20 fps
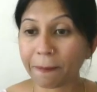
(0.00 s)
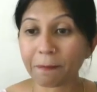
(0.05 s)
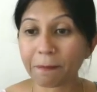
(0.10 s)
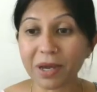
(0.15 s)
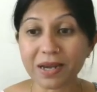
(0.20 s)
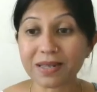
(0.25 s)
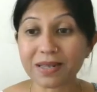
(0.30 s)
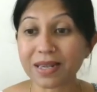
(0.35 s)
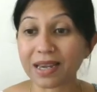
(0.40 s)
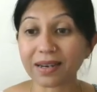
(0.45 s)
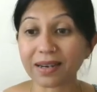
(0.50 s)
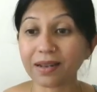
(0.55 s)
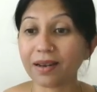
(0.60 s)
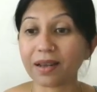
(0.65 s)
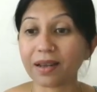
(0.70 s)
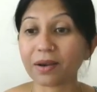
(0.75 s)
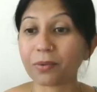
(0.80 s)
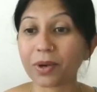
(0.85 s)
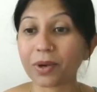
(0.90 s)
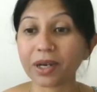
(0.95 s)
because any
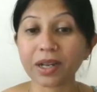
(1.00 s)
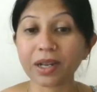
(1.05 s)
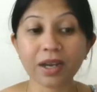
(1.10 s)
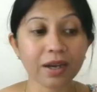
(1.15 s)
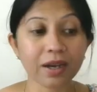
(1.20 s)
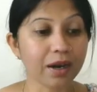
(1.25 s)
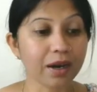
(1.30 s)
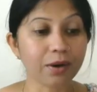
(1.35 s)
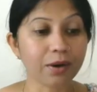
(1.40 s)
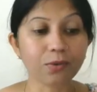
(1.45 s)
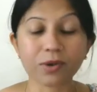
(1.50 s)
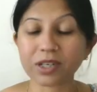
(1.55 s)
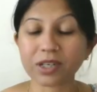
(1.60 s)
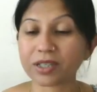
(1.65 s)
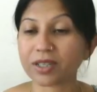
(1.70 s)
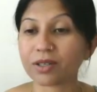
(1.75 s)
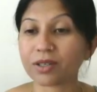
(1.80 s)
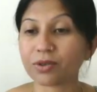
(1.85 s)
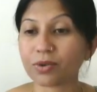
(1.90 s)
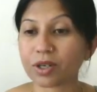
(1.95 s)
liquid
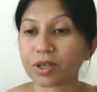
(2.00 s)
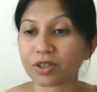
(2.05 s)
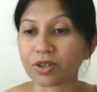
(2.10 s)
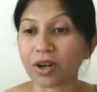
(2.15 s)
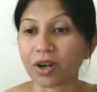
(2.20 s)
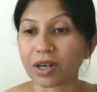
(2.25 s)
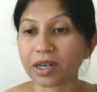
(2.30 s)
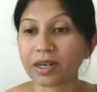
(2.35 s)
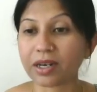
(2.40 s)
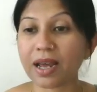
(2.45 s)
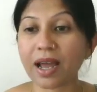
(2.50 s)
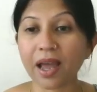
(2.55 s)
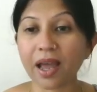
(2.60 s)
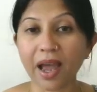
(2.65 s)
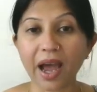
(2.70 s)
converts into a solid,